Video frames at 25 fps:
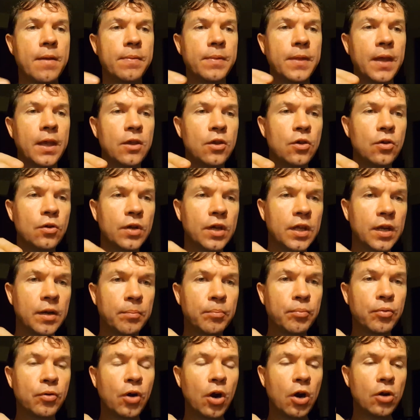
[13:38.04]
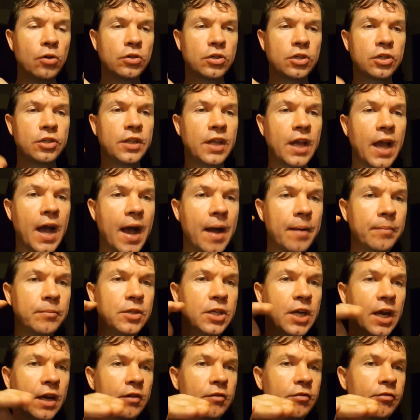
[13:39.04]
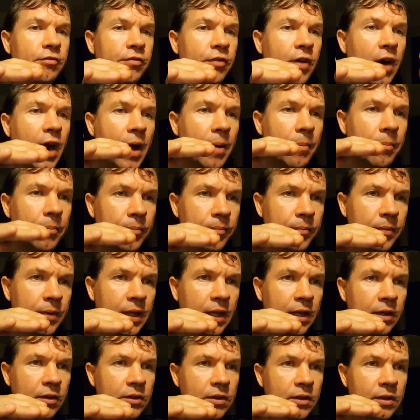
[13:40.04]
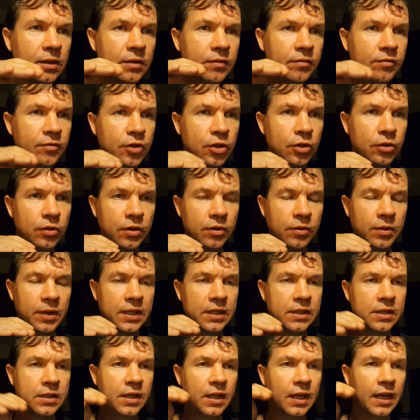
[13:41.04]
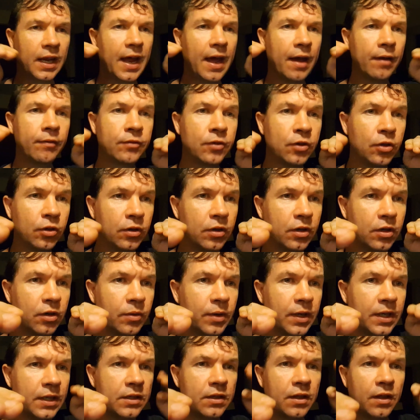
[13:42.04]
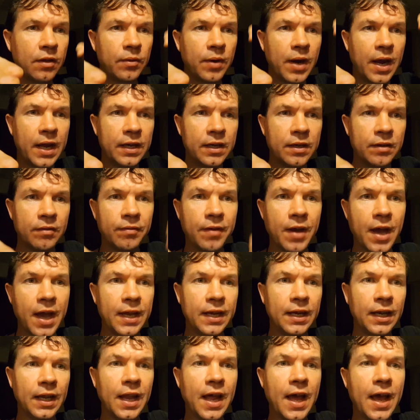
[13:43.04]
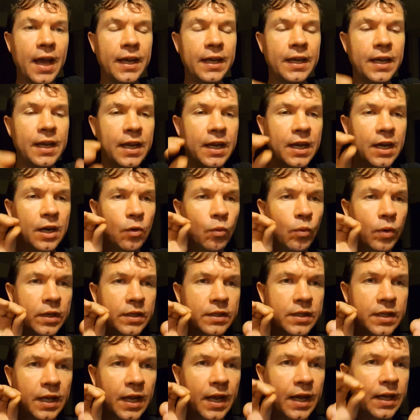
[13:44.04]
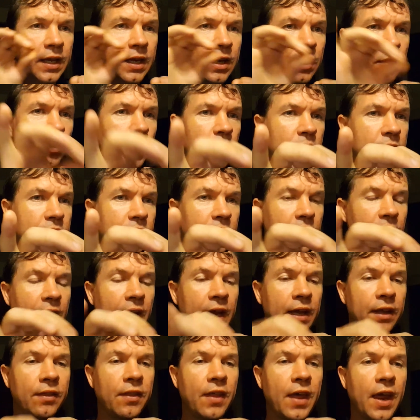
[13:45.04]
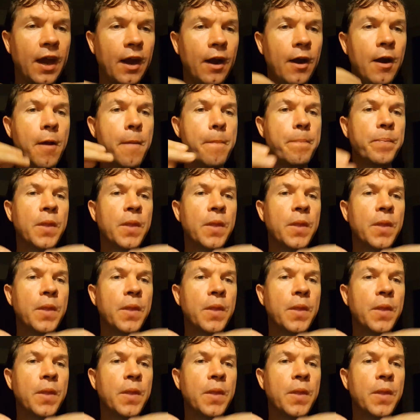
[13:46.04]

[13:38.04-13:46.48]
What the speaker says: that you can approach the object from, 2 degrees to the left, 2 degrees to the right, divide a line here, what is it like here, what's it like there,